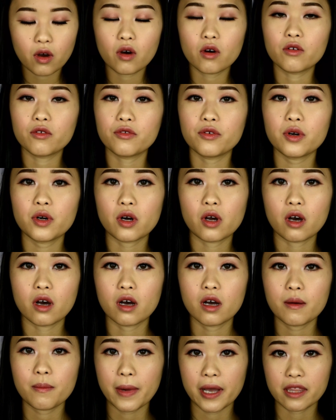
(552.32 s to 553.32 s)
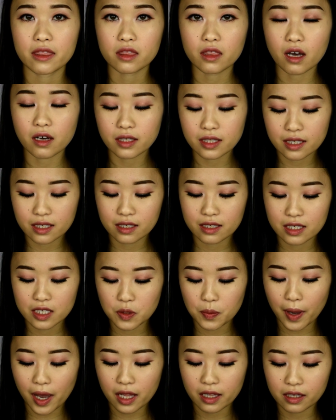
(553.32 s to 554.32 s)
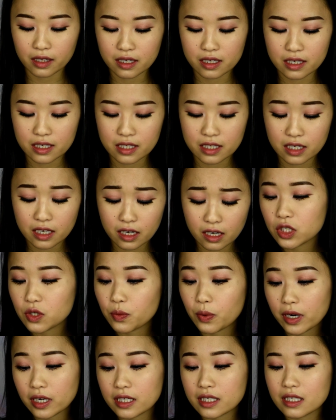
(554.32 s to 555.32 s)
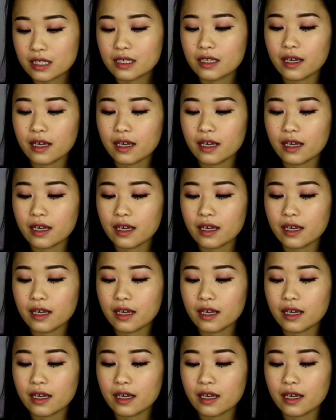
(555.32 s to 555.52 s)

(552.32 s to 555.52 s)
Overall, my thoughts on this palette is surprising.